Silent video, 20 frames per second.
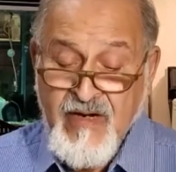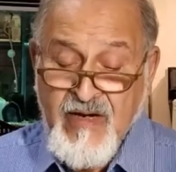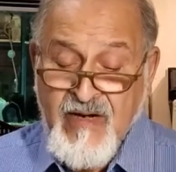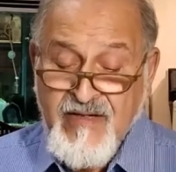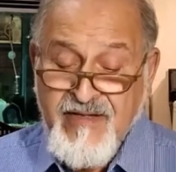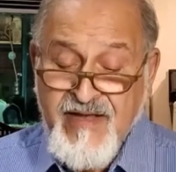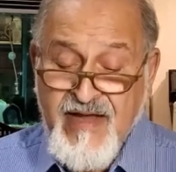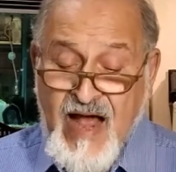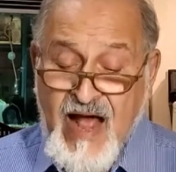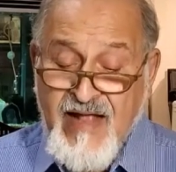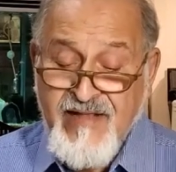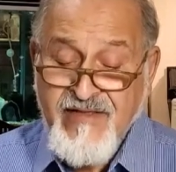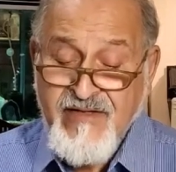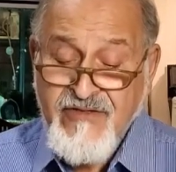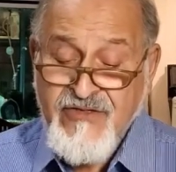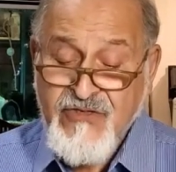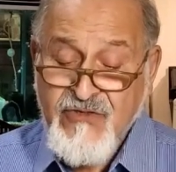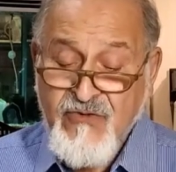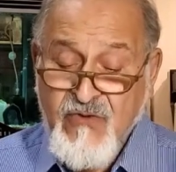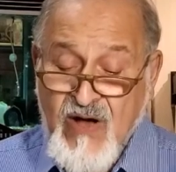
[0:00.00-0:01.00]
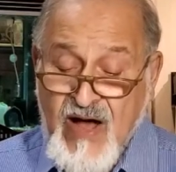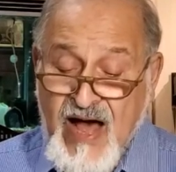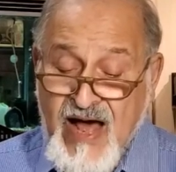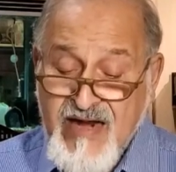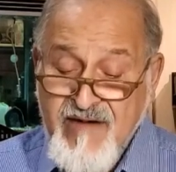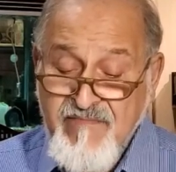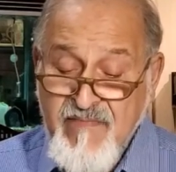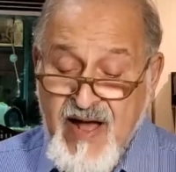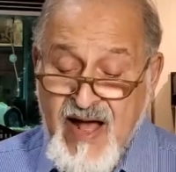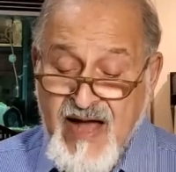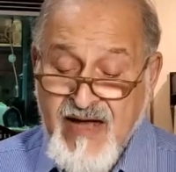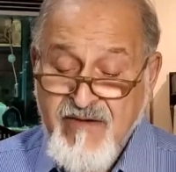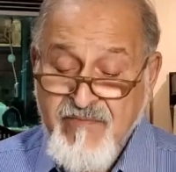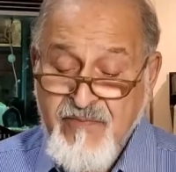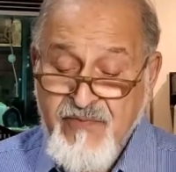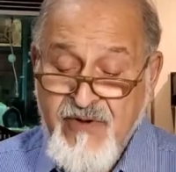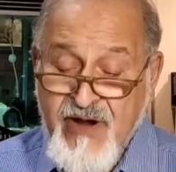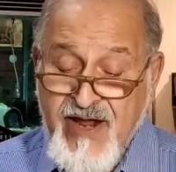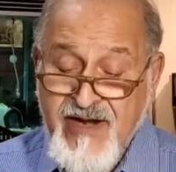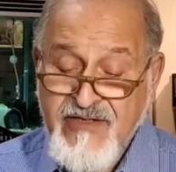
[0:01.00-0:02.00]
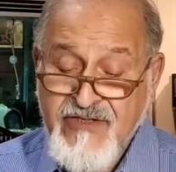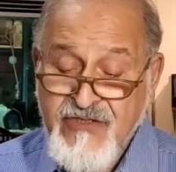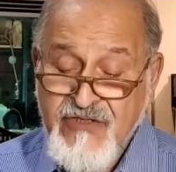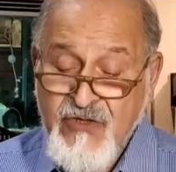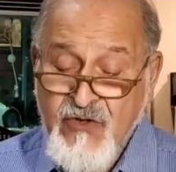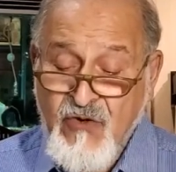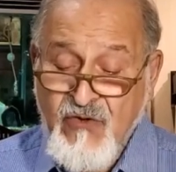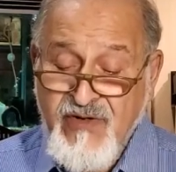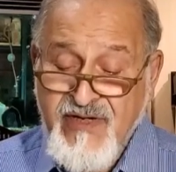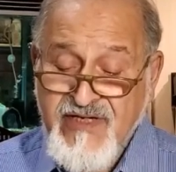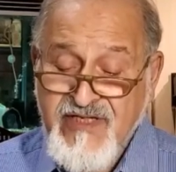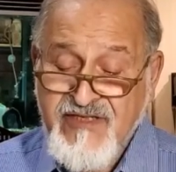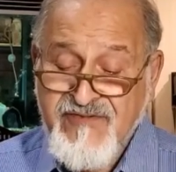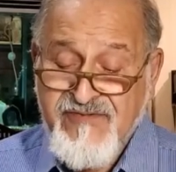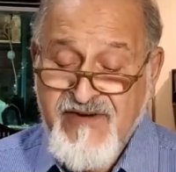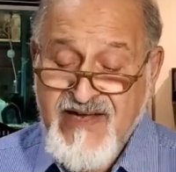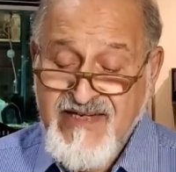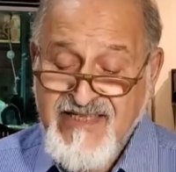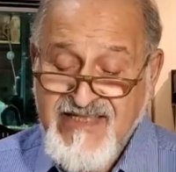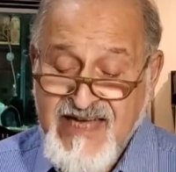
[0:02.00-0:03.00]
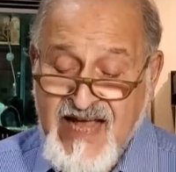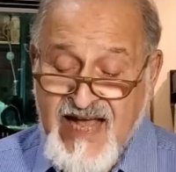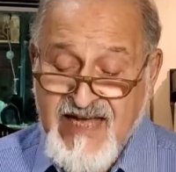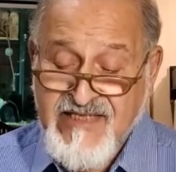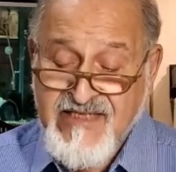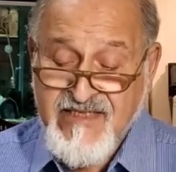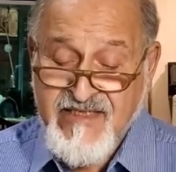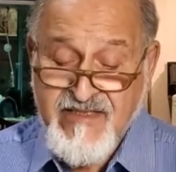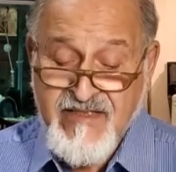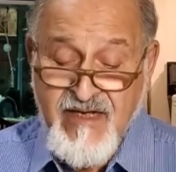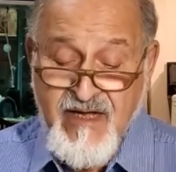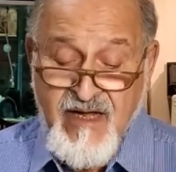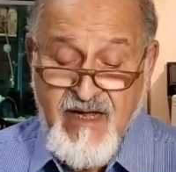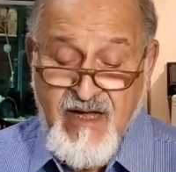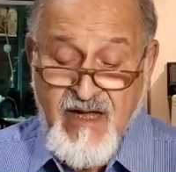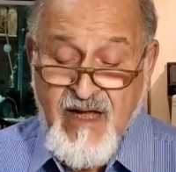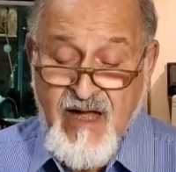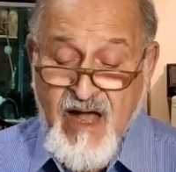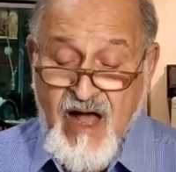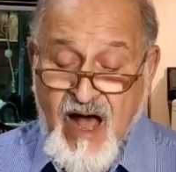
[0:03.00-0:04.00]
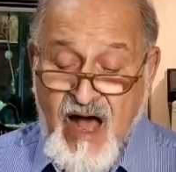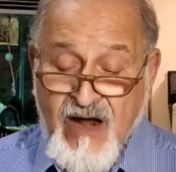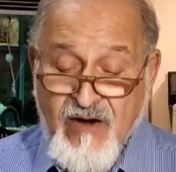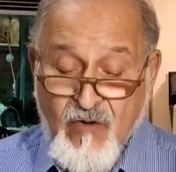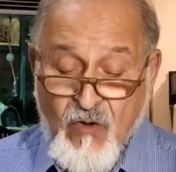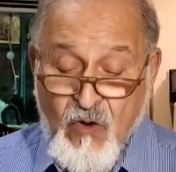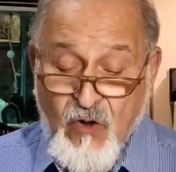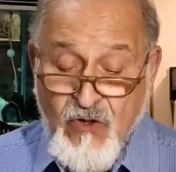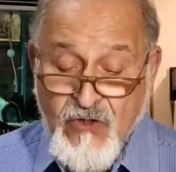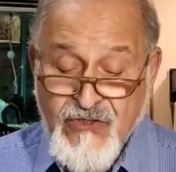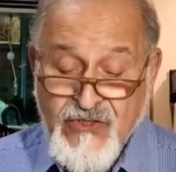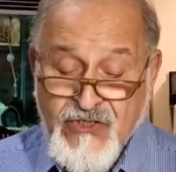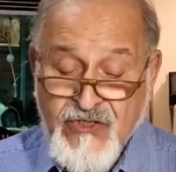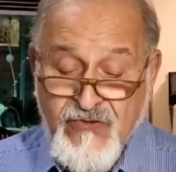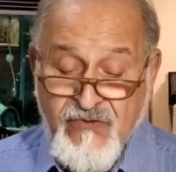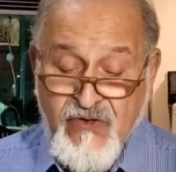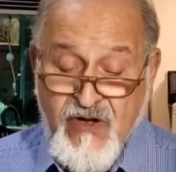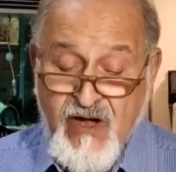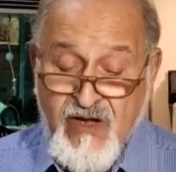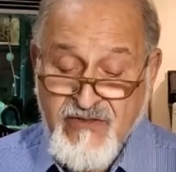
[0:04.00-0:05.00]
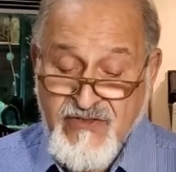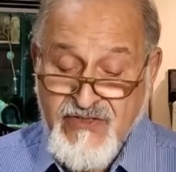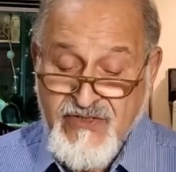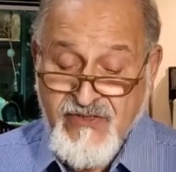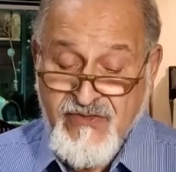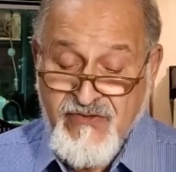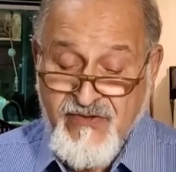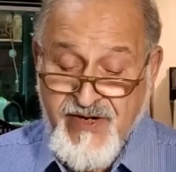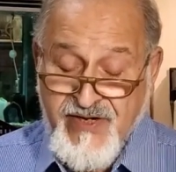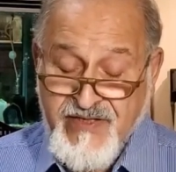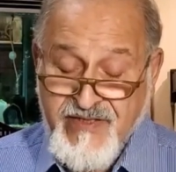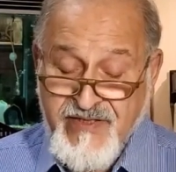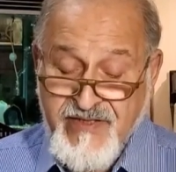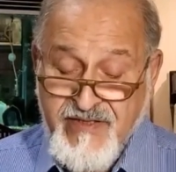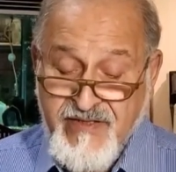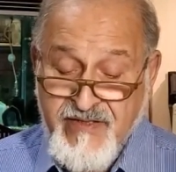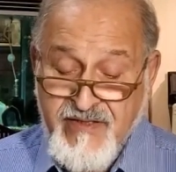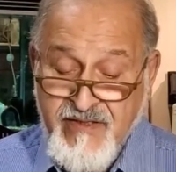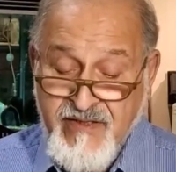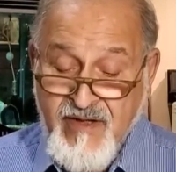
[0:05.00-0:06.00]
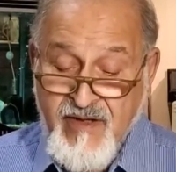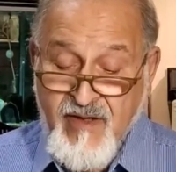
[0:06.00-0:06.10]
The other 2 unmarked breads, known as frasast, are also consecrated.